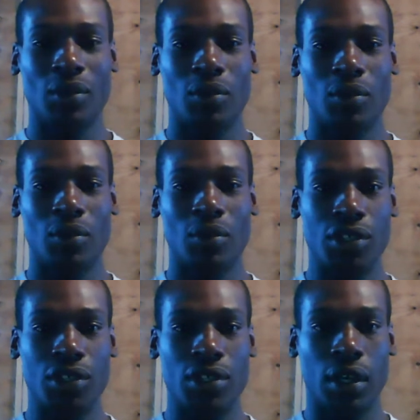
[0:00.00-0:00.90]
which
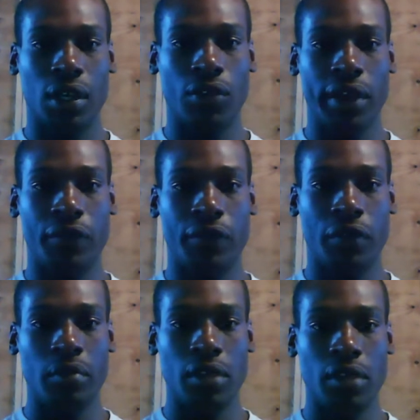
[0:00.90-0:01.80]
is great for
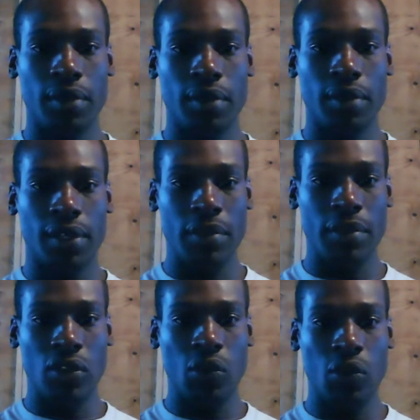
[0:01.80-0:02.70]
me because I've
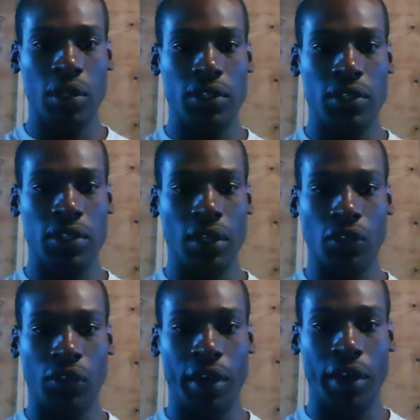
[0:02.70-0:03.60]
been doing these
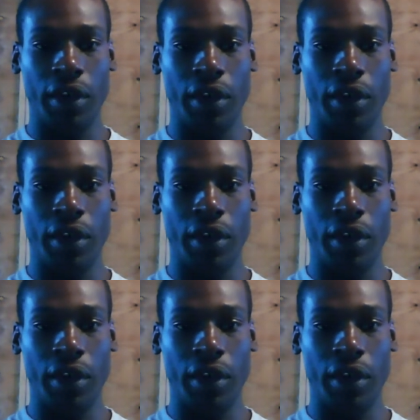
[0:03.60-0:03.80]
things already.